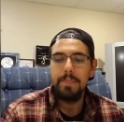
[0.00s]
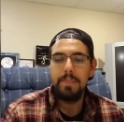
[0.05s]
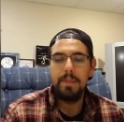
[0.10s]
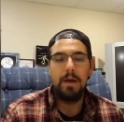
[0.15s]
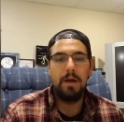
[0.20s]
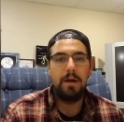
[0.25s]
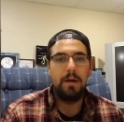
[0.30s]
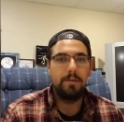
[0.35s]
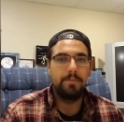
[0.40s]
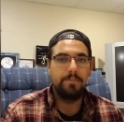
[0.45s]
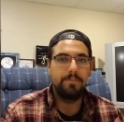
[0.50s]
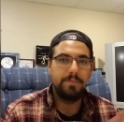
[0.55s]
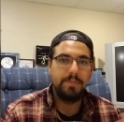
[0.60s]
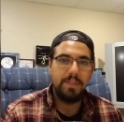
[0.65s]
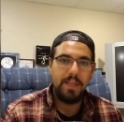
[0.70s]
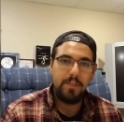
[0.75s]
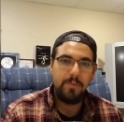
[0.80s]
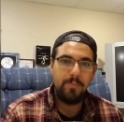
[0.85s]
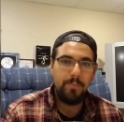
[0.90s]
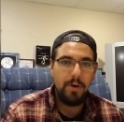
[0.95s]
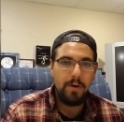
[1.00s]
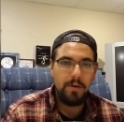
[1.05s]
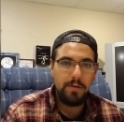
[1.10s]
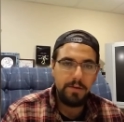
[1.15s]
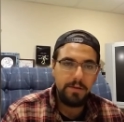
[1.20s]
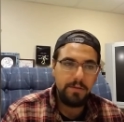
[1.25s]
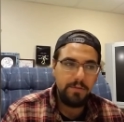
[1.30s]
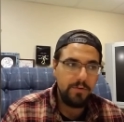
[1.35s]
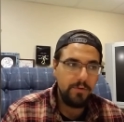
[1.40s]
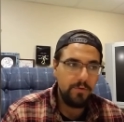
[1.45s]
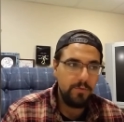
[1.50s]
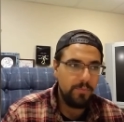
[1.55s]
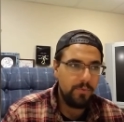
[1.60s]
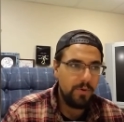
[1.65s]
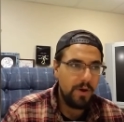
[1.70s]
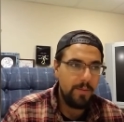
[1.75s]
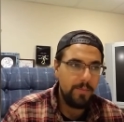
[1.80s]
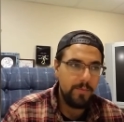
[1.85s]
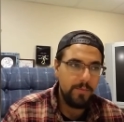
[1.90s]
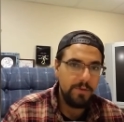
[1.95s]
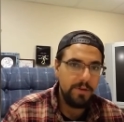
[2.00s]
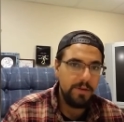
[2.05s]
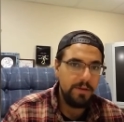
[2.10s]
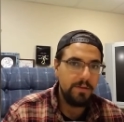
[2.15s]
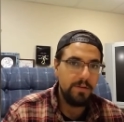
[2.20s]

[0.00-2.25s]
That's partly due probably